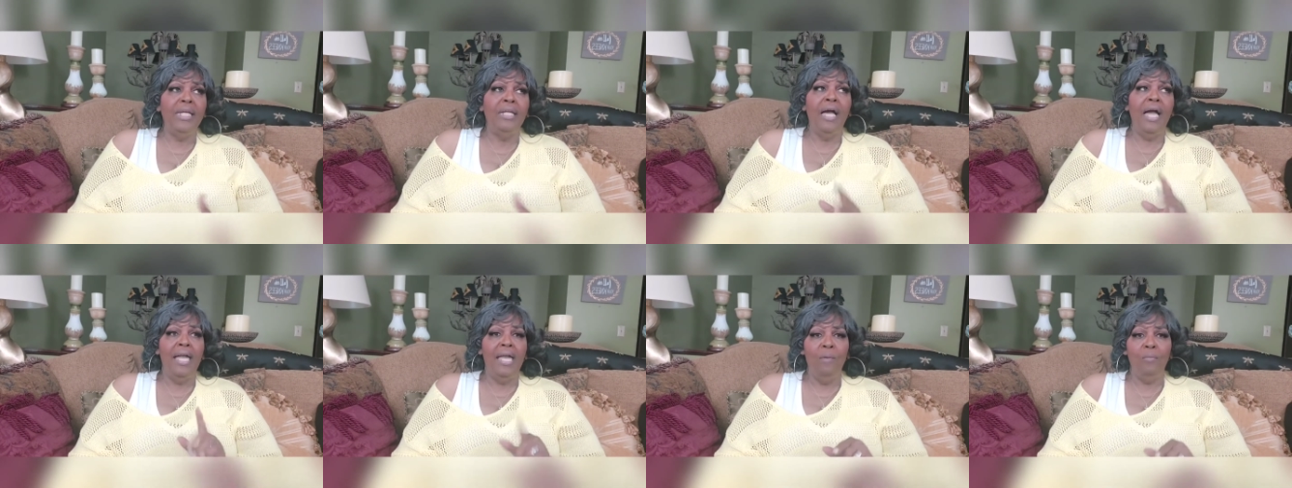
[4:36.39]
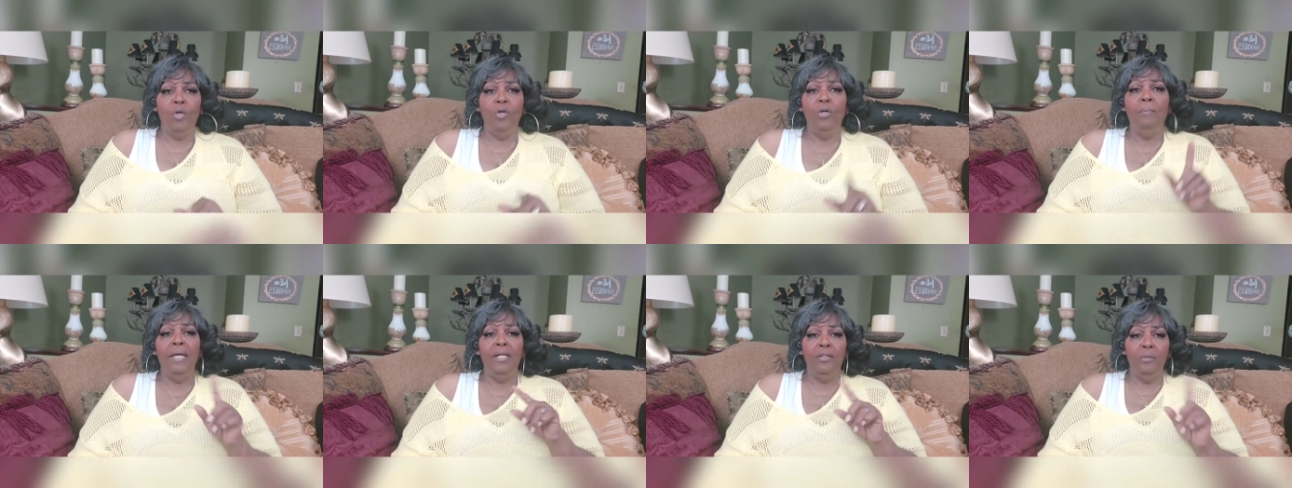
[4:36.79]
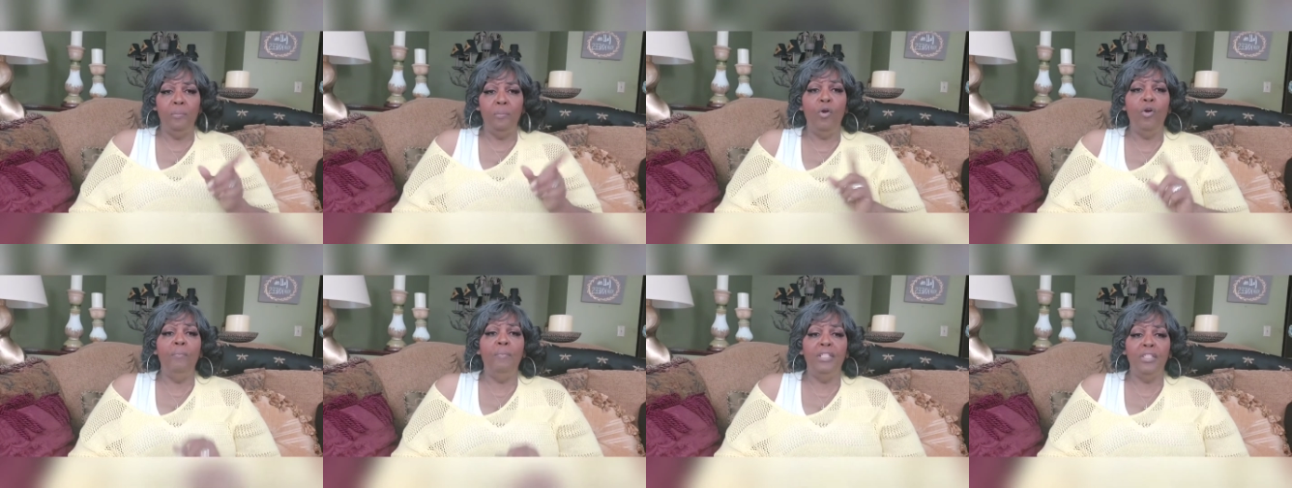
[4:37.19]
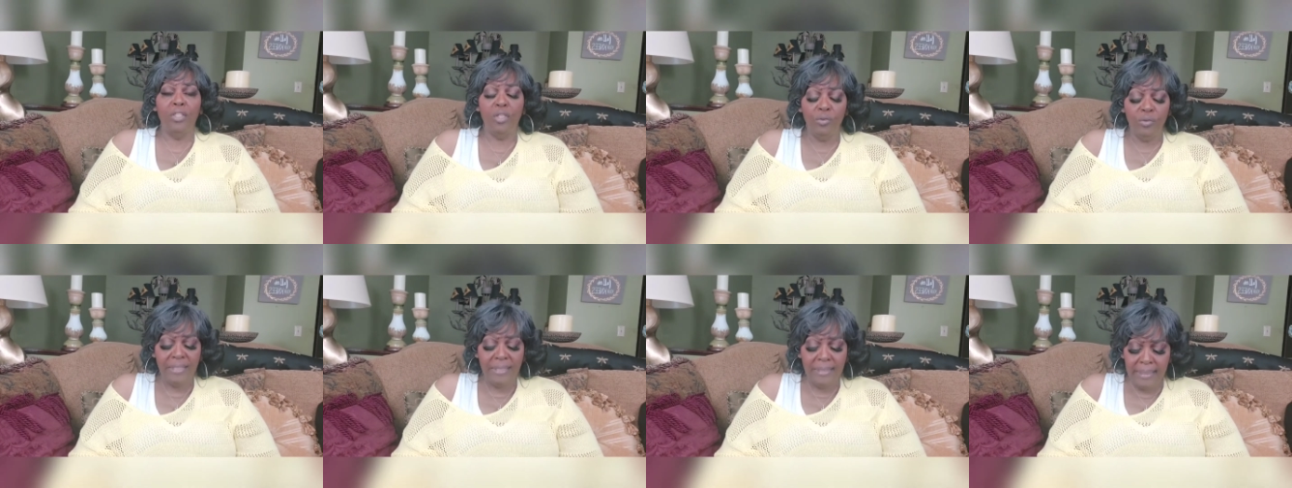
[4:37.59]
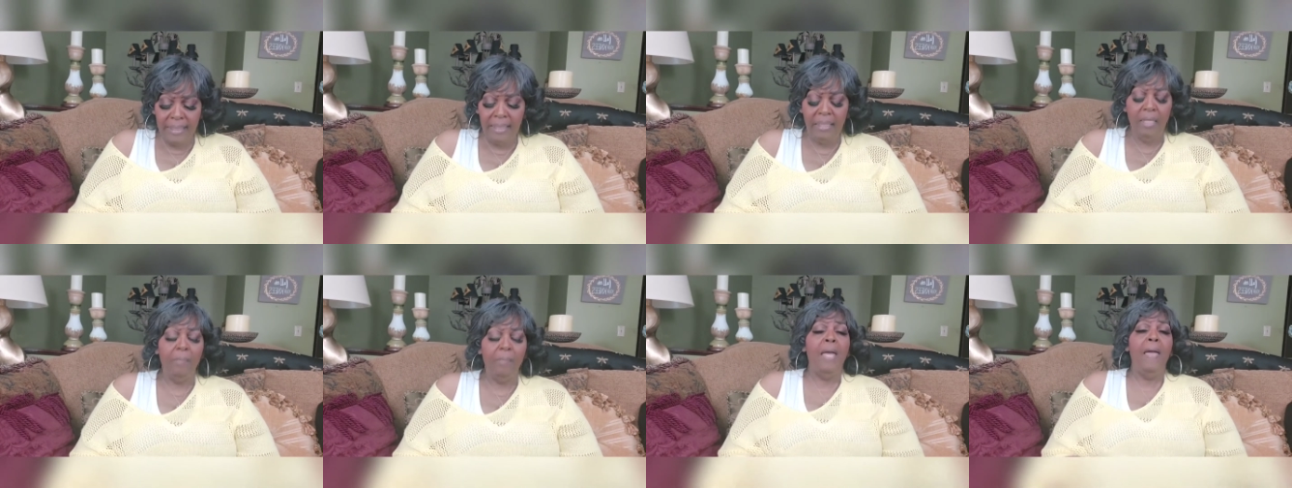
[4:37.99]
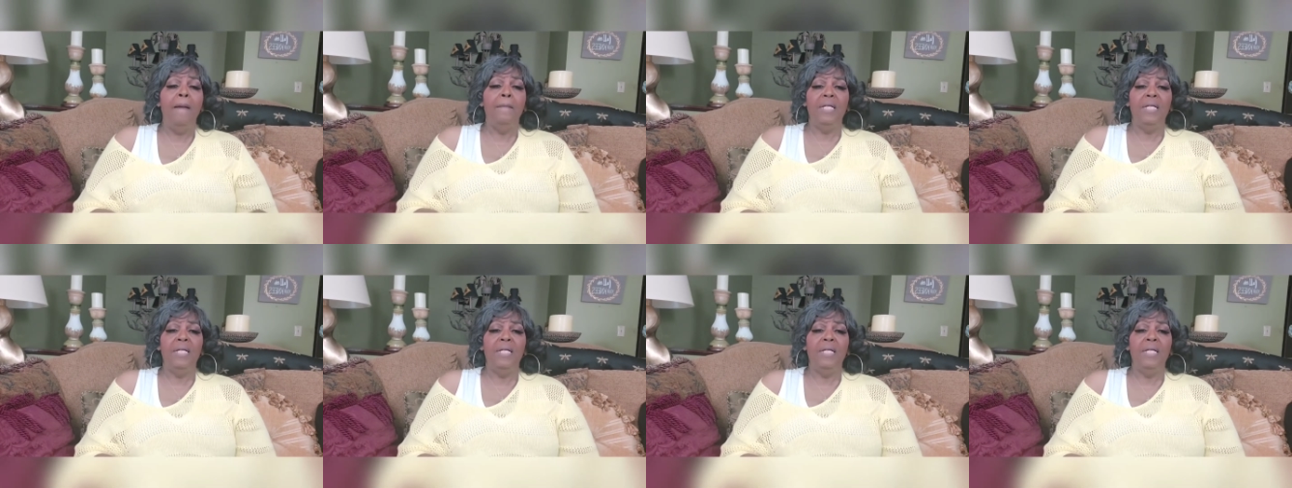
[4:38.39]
and I am going to make an appointment to go see him,